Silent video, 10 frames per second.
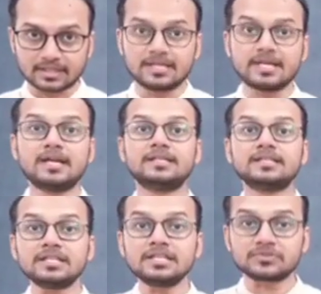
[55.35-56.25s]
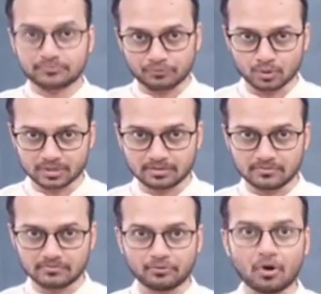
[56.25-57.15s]
they eat
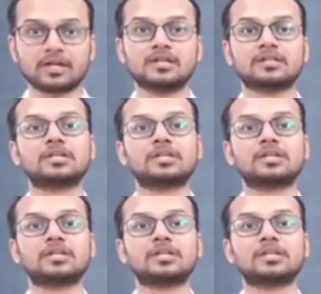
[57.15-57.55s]
food for